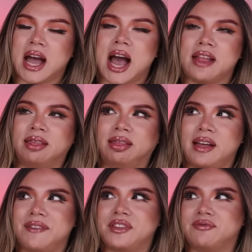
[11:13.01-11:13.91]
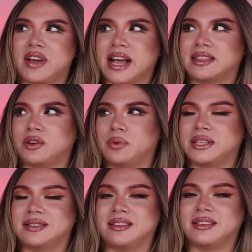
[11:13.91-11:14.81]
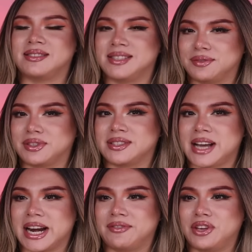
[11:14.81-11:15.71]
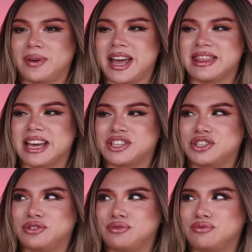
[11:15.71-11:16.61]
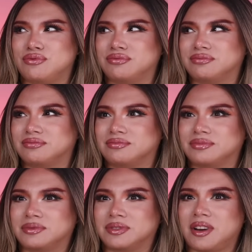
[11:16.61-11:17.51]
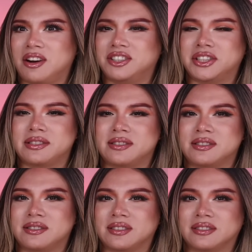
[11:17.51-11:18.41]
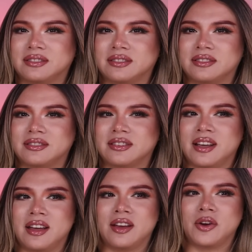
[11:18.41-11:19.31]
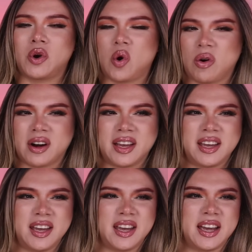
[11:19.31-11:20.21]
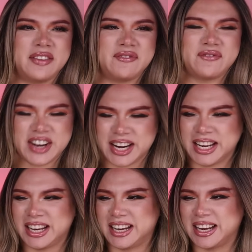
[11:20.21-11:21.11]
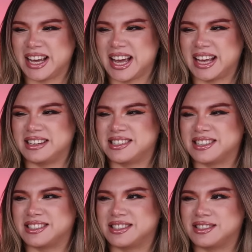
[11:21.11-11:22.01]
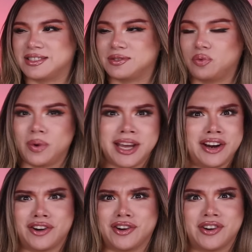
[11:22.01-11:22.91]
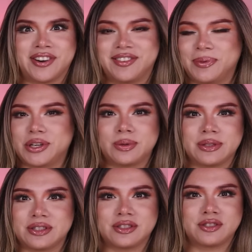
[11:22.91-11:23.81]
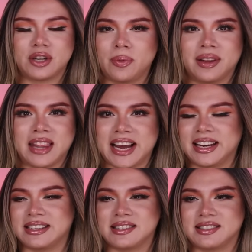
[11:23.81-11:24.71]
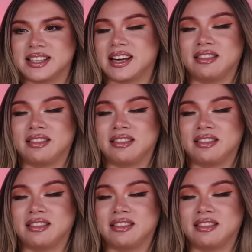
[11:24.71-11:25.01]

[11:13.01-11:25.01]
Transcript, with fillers: I love the fact that we've seen this different side of you and that you are just quirky and funny and just weird, which was so enlightening to see.